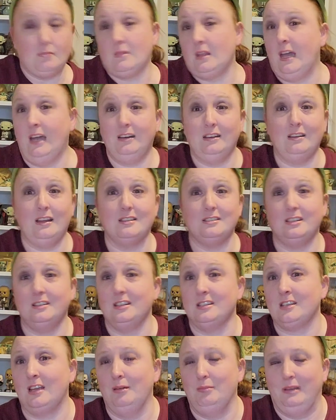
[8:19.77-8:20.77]
I did not see
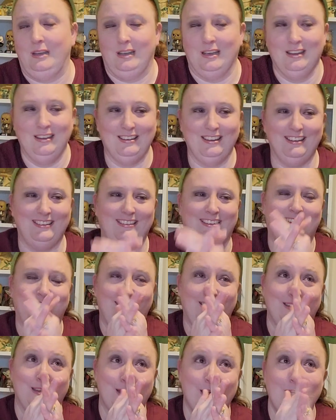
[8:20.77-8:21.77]
this coming.
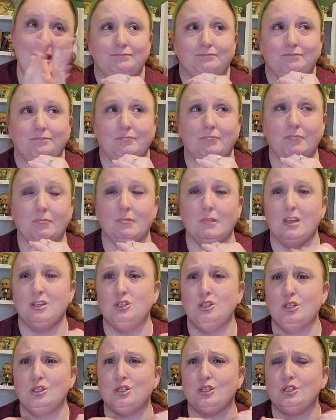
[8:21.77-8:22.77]
It's
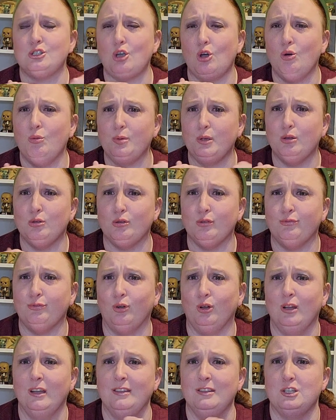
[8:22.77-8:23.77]
just so
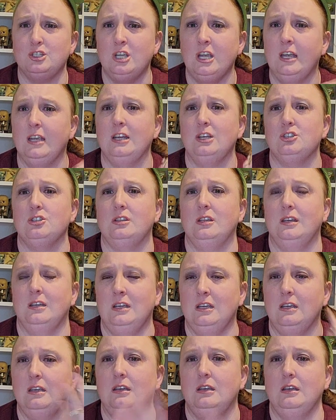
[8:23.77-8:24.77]
beautiful, and the change that
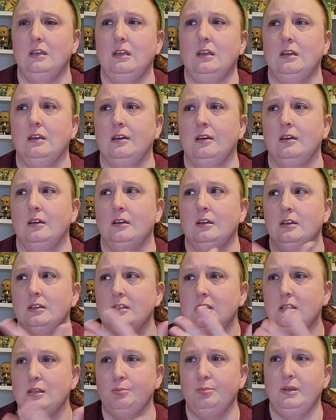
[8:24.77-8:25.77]

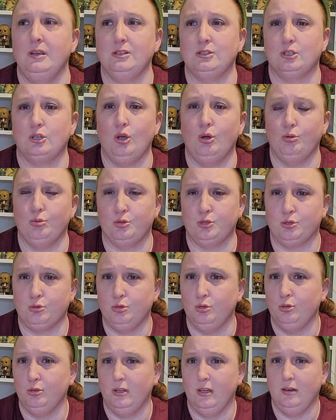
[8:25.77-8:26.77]
the Beast goes
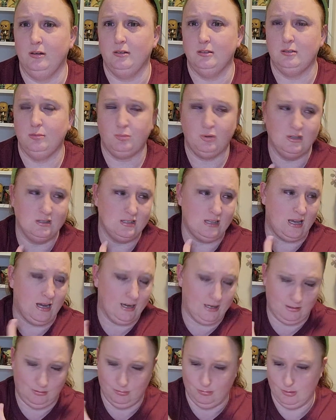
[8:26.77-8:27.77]
through, that Prince
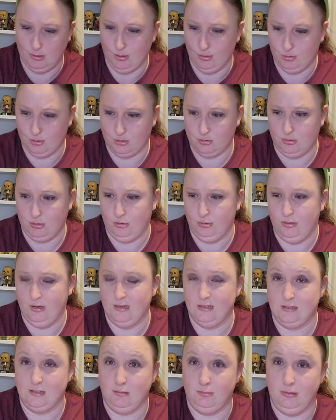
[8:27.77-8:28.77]
Adam goes through
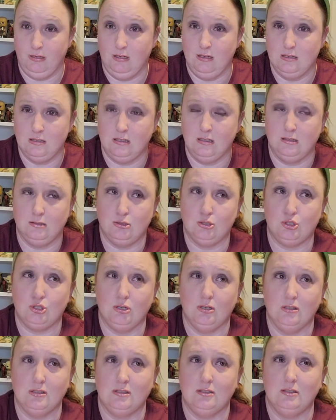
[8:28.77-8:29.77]
as the Beast, is
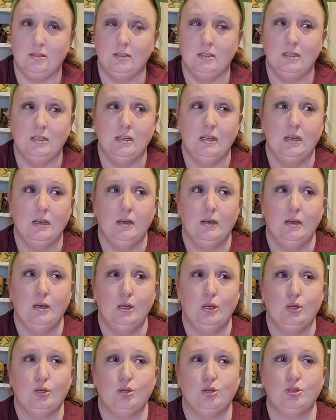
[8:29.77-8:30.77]
just
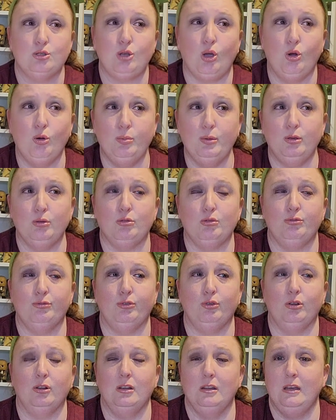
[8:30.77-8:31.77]
so
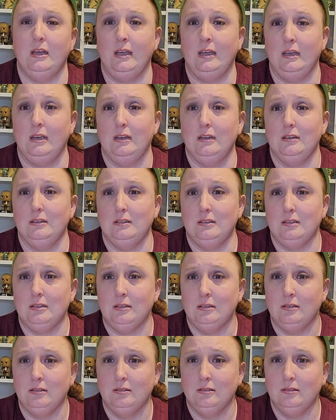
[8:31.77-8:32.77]
beautiful and
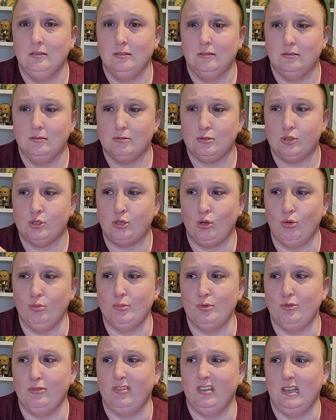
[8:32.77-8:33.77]
so
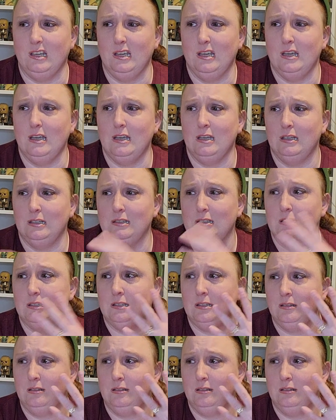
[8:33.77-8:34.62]
moving. And